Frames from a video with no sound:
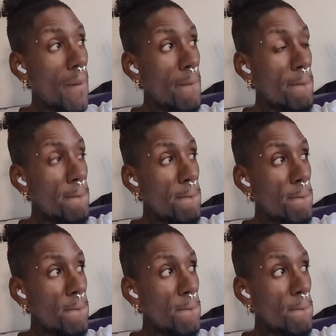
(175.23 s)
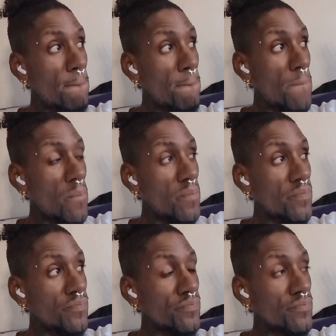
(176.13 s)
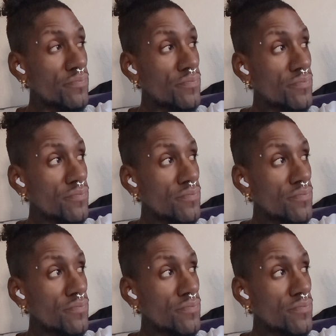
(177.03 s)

[no speech]